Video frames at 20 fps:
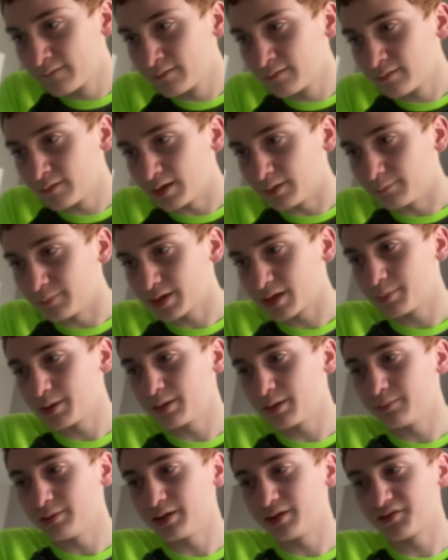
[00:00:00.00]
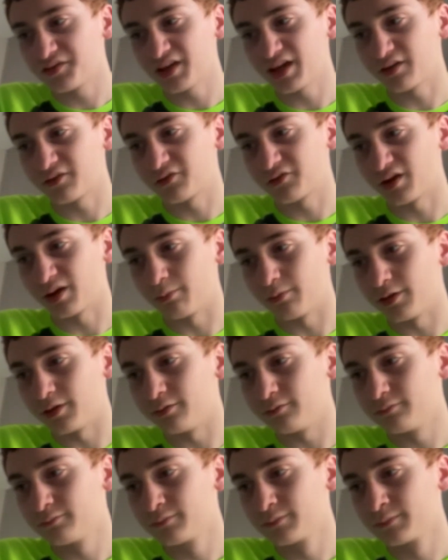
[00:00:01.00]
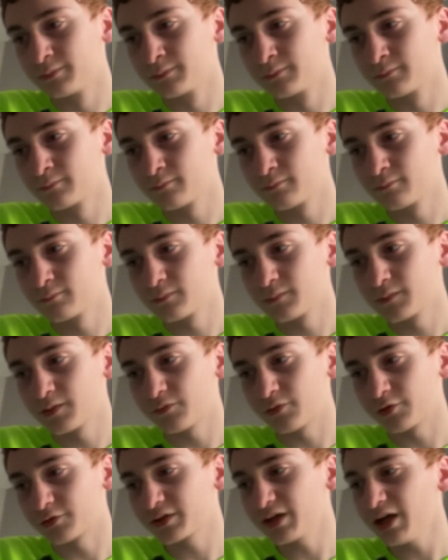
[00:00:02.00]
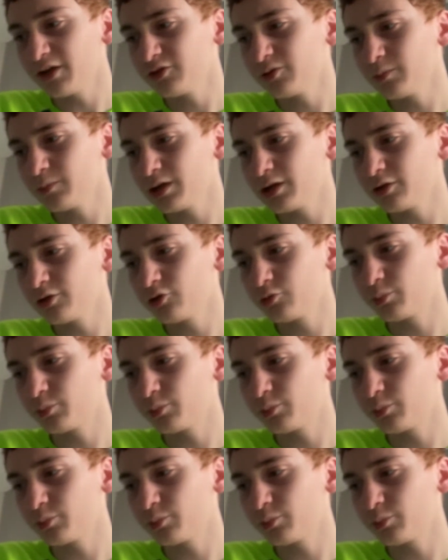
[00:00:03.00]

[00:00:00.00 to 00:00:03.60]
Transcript: And Mega Man being satisfied with it. For his costume colors,